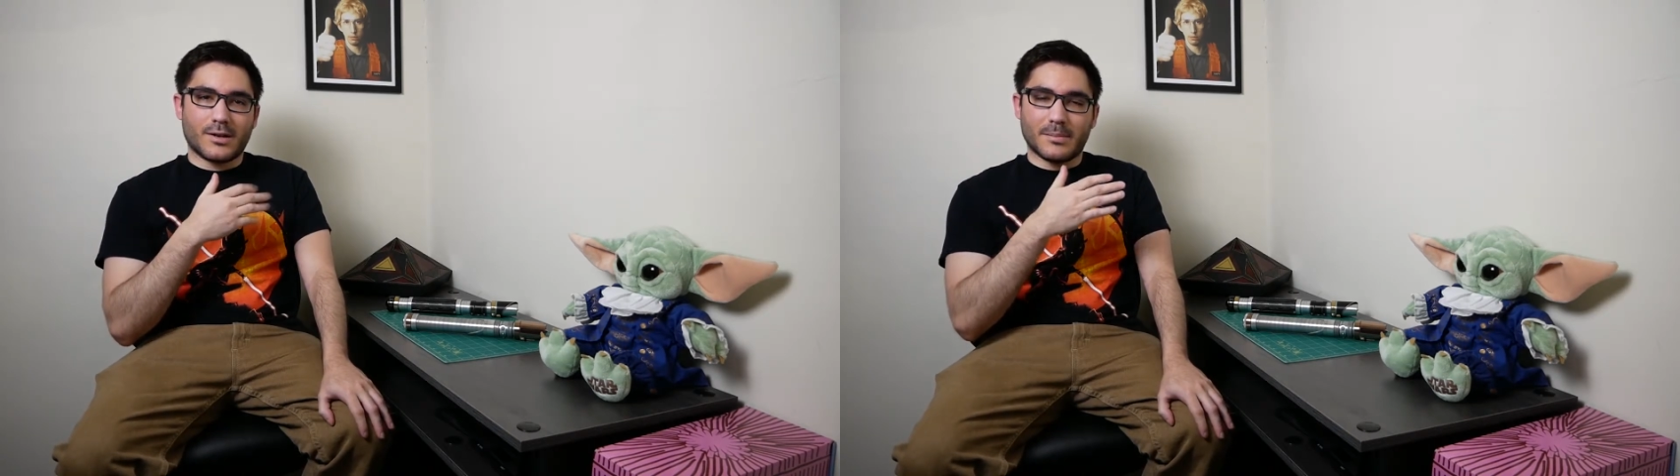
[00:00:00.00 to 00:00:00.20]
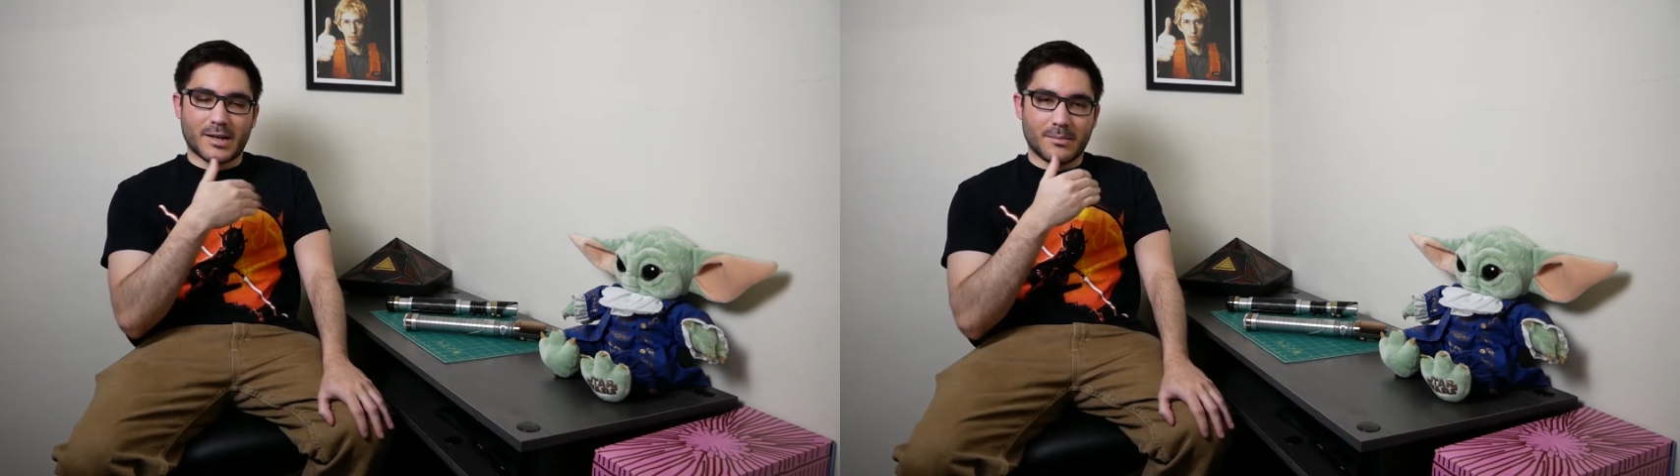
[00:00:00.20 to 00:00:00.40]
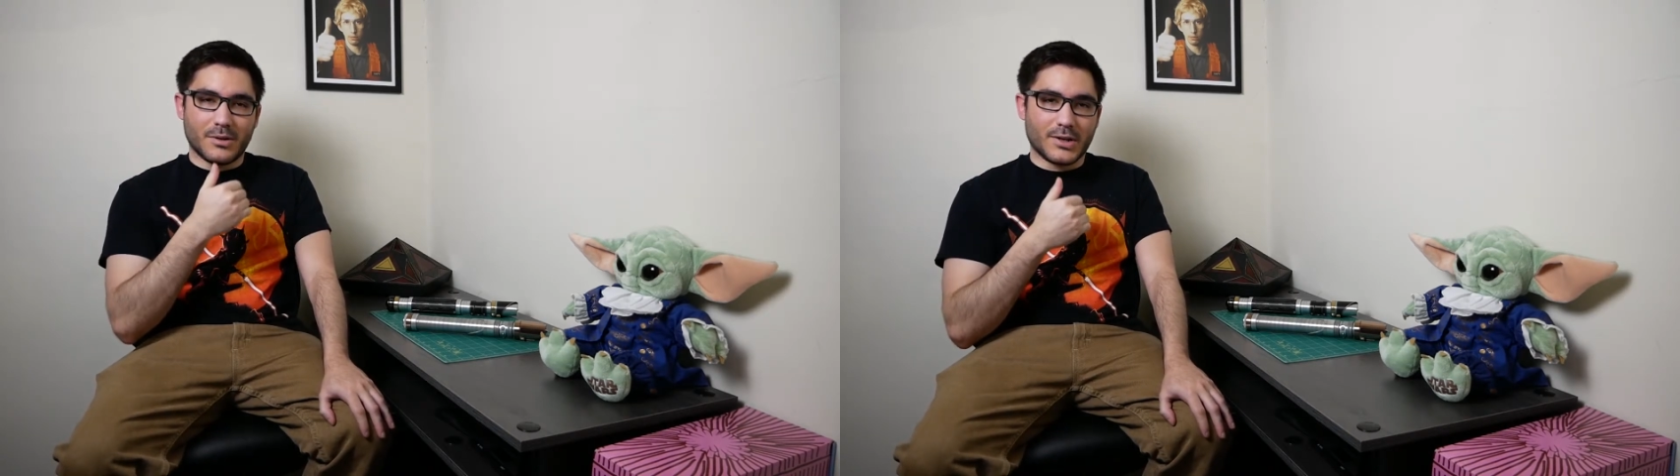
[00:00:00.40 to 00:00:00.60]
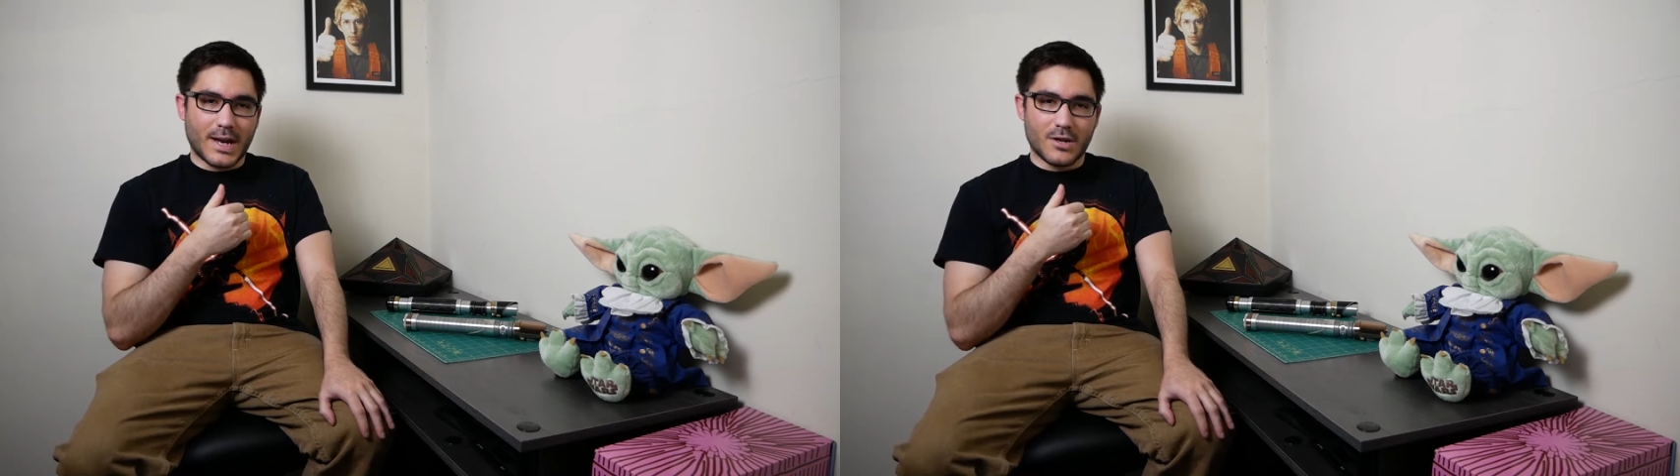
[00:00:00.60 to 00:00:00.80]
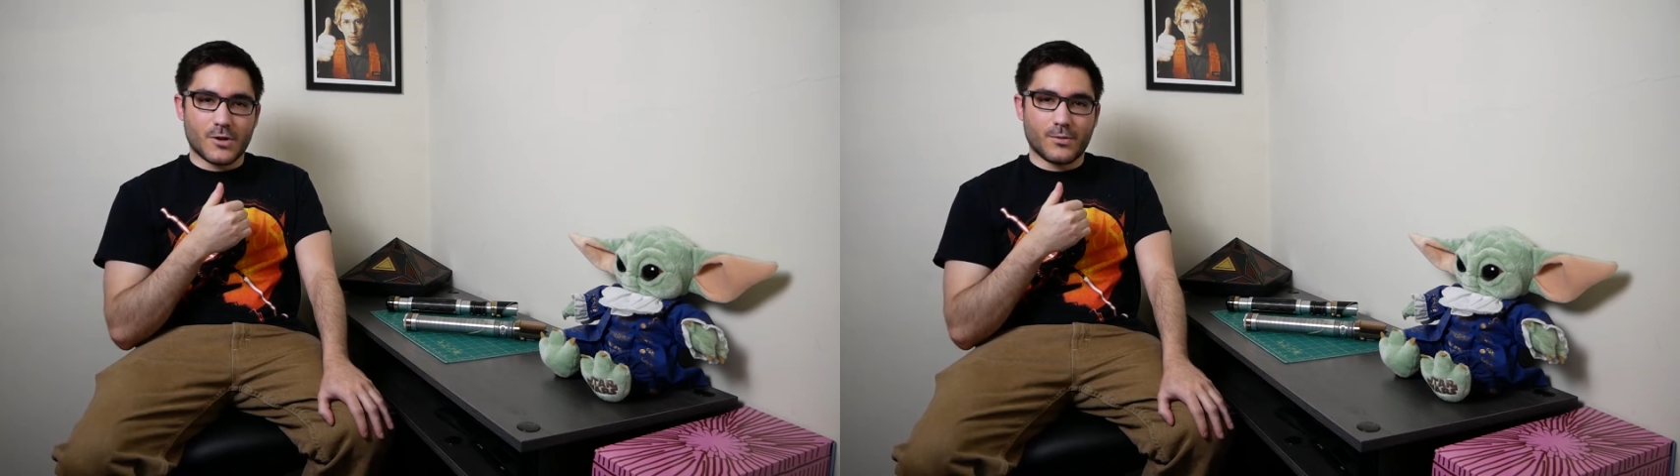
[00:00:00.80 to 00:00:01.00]
in my
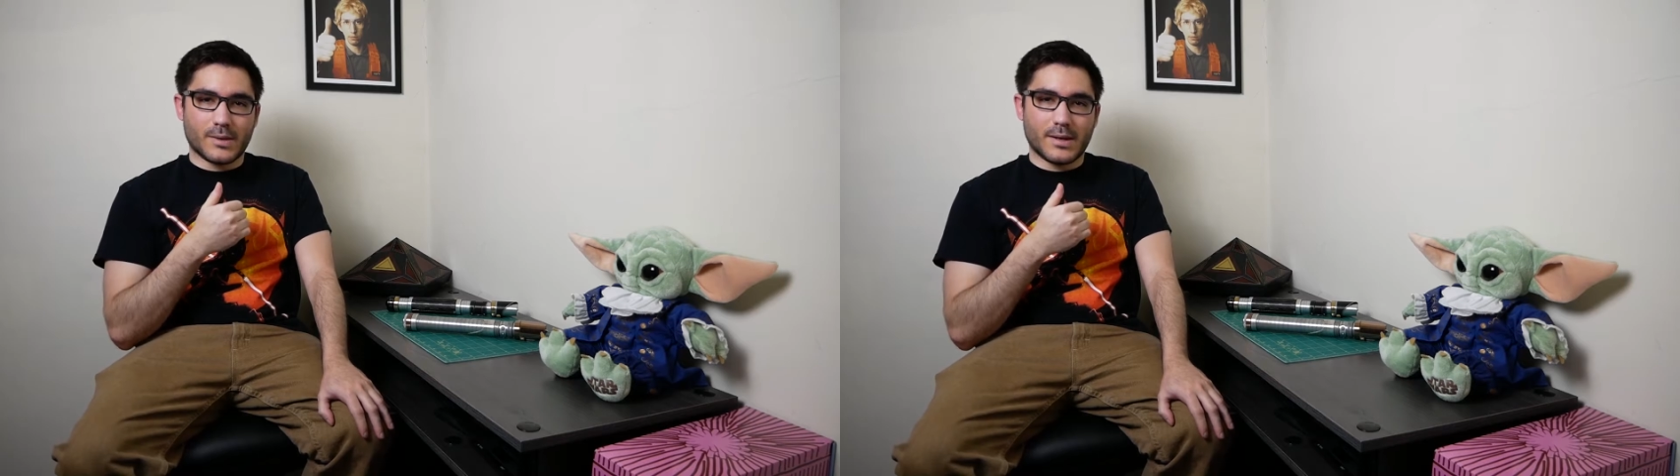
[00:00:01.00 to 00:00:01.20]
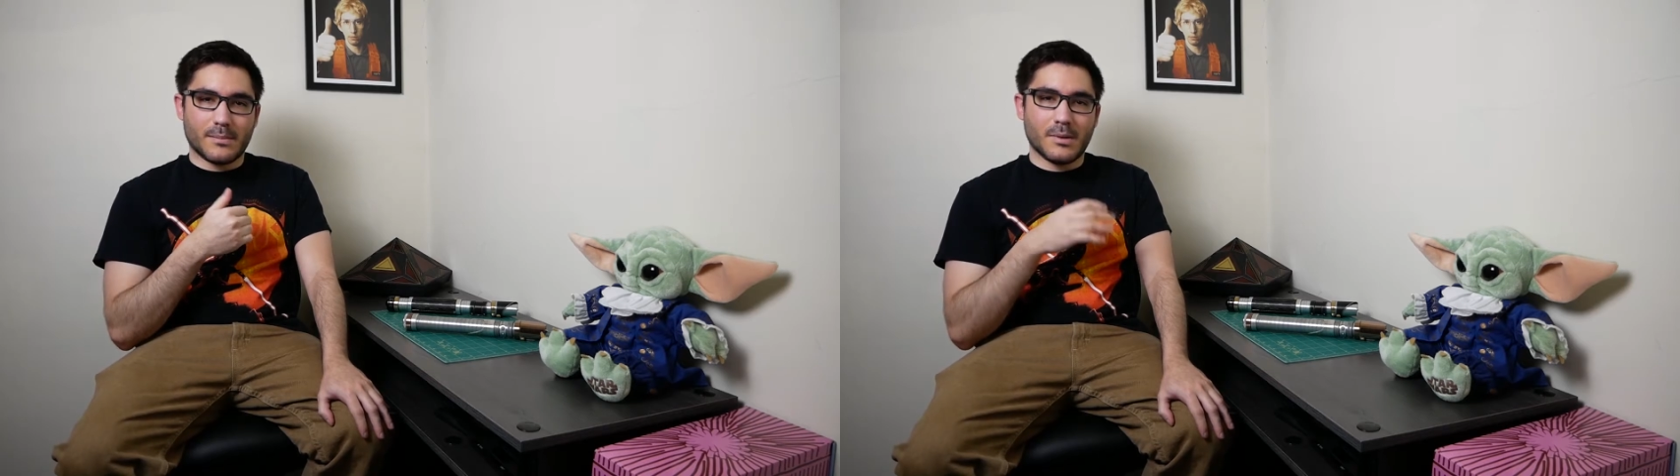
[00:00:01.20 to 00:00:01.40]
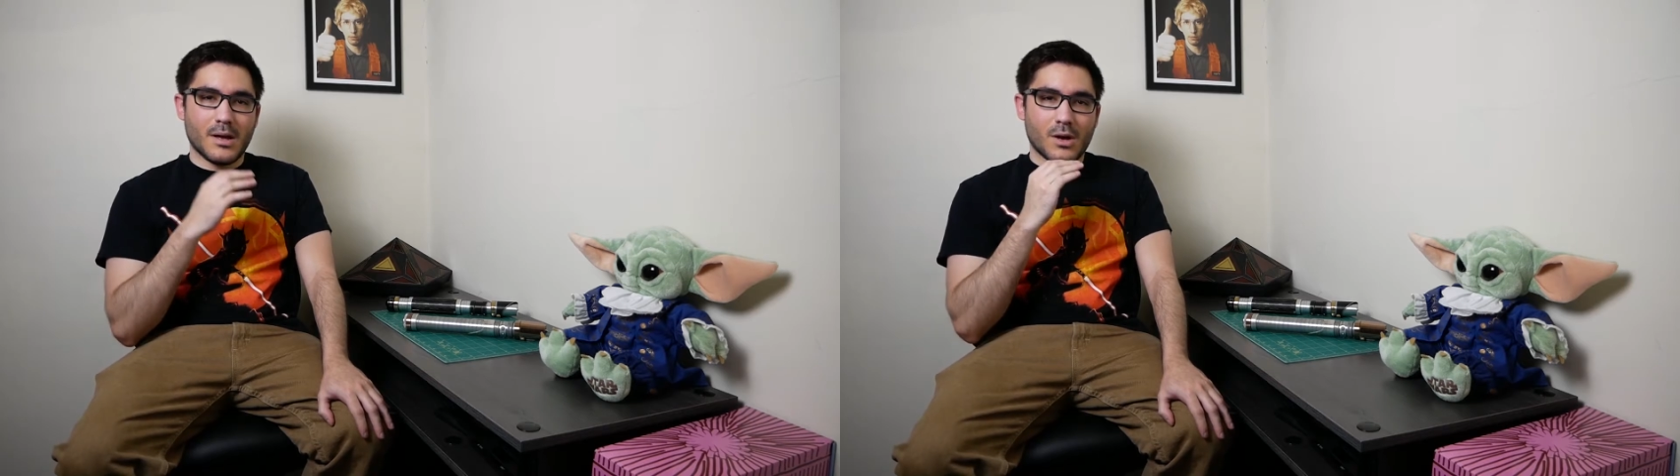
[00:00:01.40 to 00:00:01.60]
communication with him.